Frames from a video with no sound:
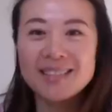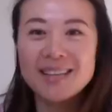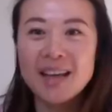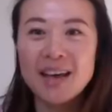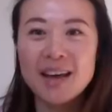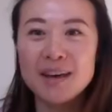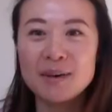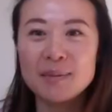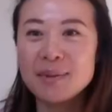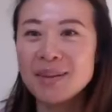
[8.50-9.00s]

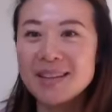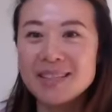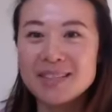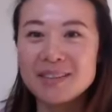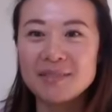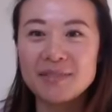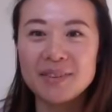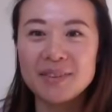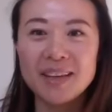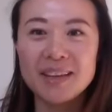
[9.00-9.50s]
tell because
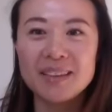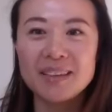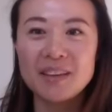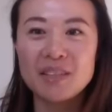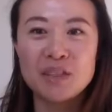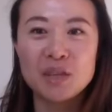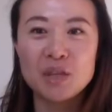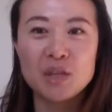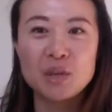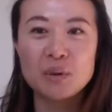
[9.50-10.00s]
of like the
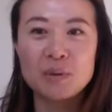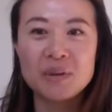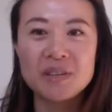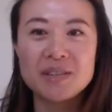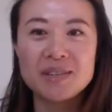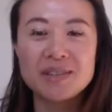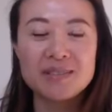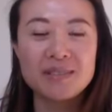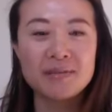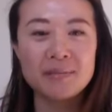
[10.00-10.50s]
2
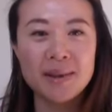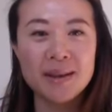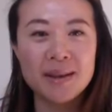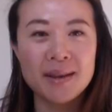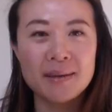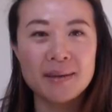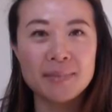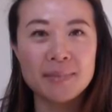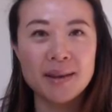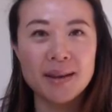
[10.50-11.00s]
inches of
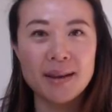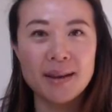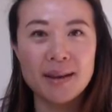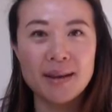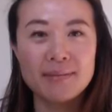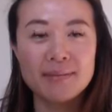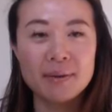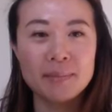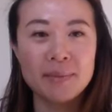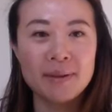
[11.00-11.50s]
makeup that I
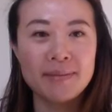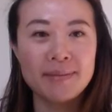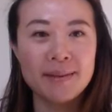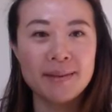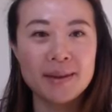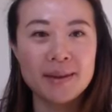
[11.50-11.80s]
have on my face.